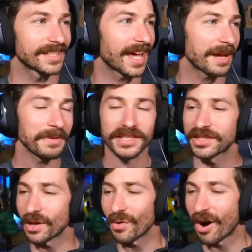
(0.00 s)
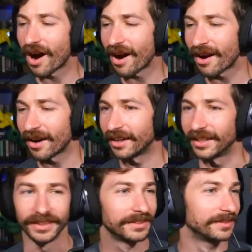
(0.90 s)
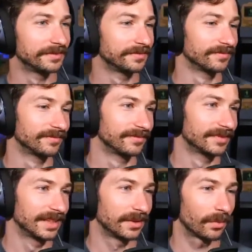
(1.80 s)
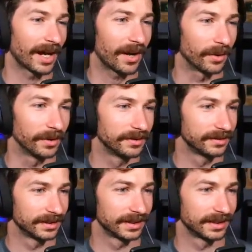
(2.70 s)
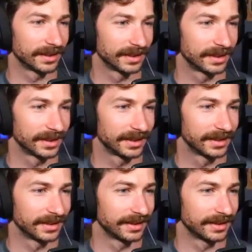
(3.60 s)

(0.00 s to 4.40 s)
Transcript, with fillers: game is so hard. Wow. Yeah. Uh,